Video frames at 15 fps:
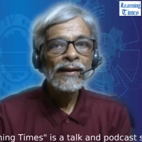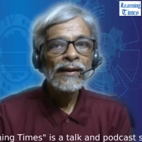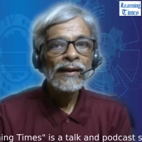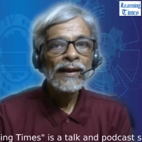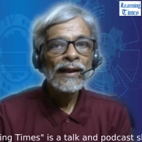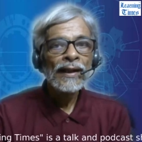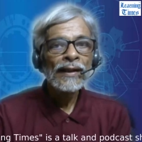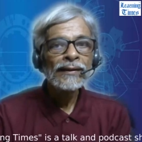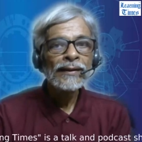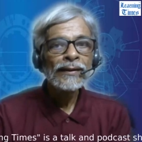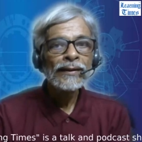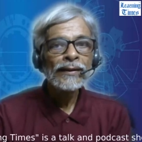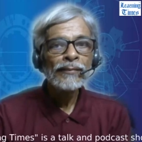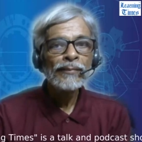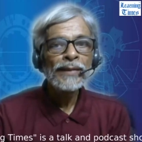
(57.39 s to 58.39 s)

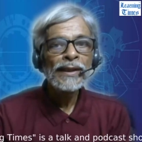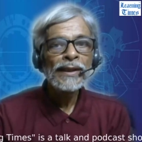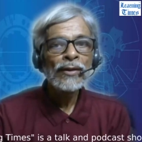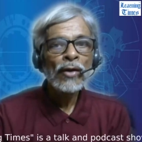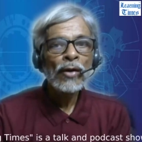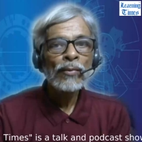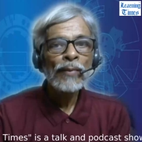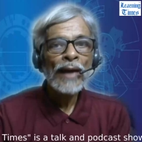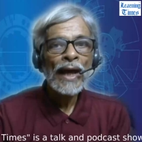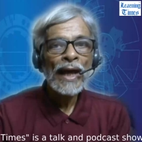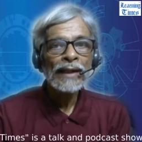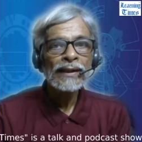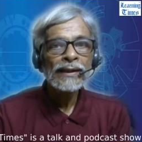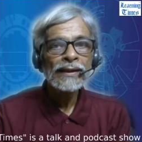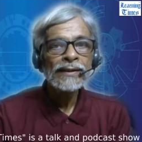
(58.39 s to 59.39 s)
Another meaning of hack
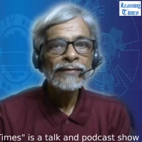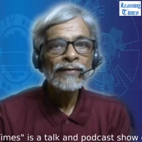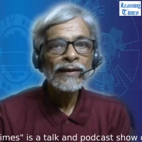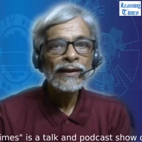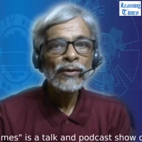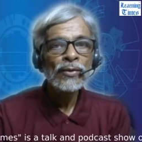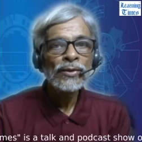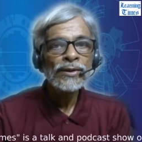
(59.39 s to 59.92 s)
is very good.